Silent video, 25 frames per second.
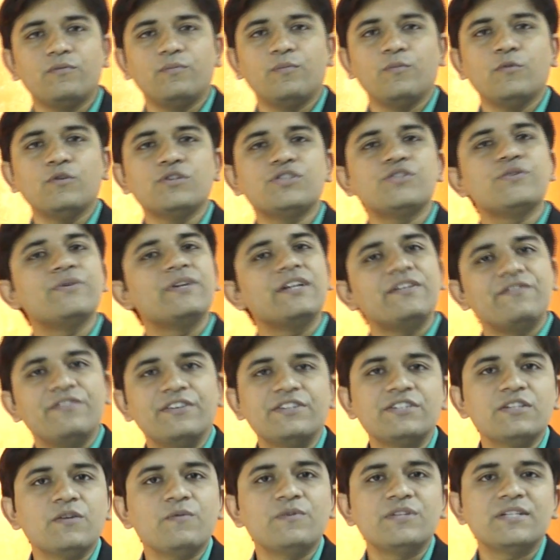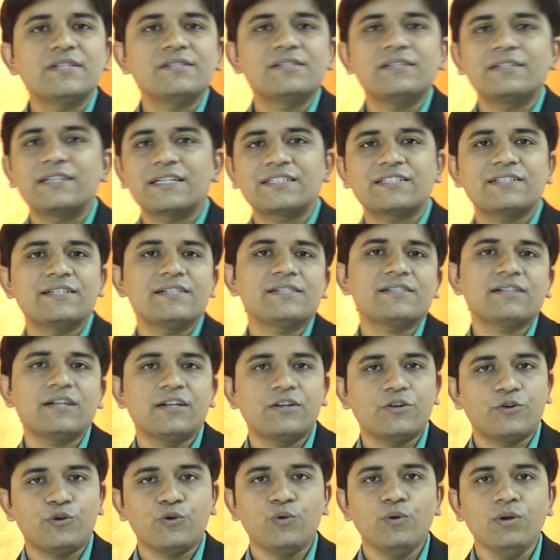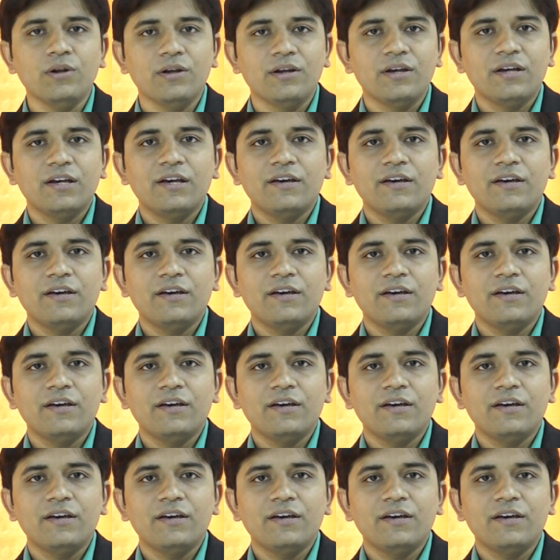most unique feature, which is the touchless control,